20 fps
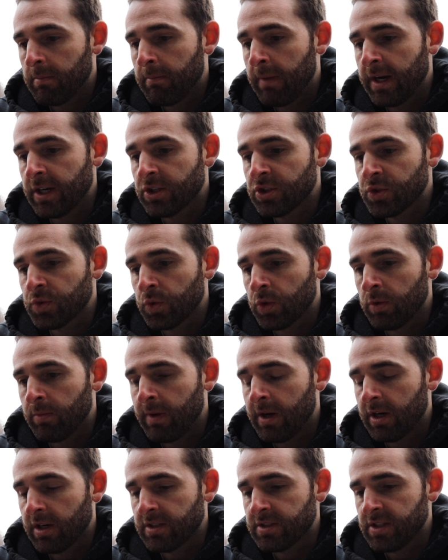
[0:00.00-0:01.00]
minor swirl
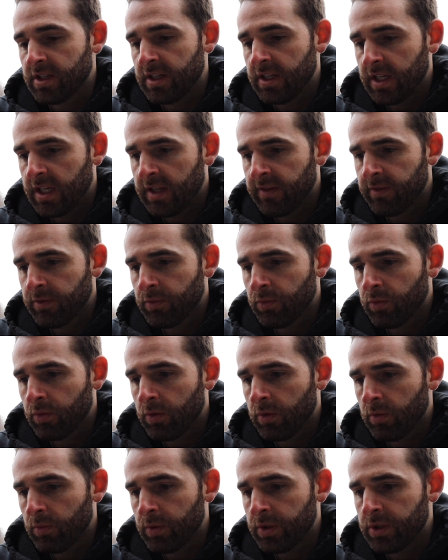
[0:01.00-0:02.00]
marks, and even
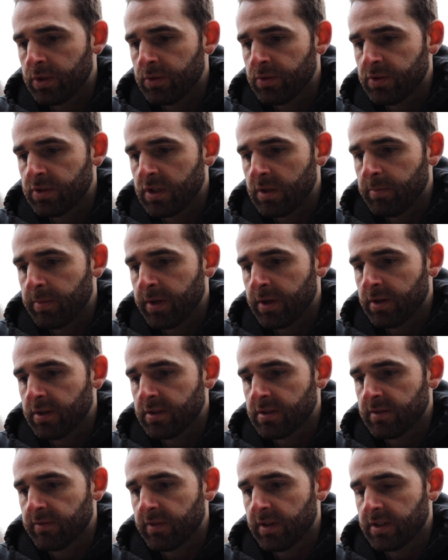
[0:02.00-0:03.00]
reduce the
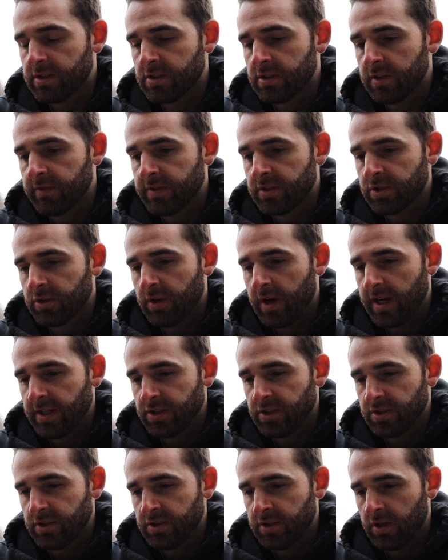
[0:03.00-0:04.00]
appearance of light surface
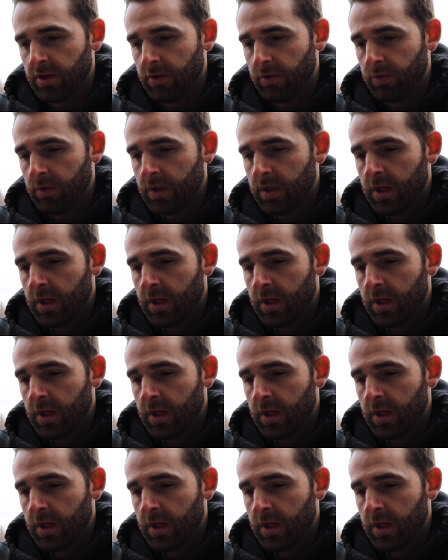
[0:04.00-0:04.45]
scratches. So